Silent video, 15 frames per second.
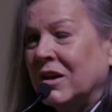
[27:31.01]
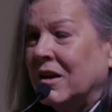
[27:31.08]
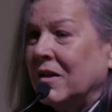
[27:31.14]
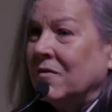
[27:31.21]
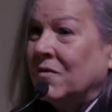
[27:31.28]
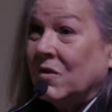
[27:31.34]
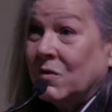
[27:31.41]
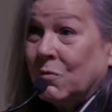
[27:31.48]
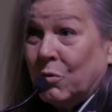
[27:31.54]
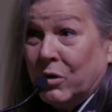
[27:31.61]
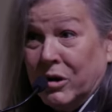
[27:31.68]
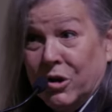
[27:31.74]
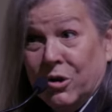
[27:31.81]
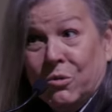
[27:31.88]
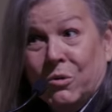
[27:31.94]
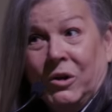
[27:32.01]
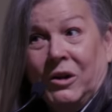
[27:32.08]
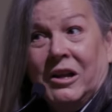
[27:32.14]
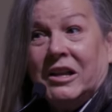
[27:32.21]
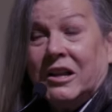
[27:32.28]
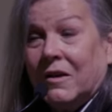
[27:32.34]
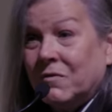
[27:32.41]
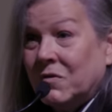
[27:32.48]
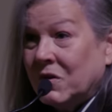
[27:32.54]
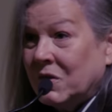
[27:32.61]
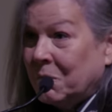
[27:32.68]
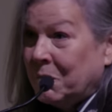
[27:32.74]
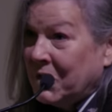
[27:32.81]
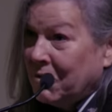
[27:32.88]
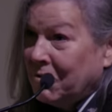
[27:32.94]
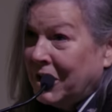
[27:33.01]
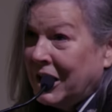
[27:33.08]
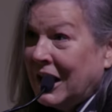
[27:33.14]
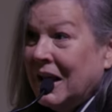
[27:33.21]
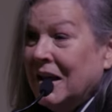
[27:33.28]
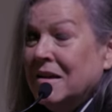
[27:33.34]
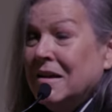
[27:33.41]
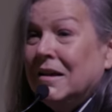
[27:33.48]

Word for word: it gives us renewal, it gives us beauty.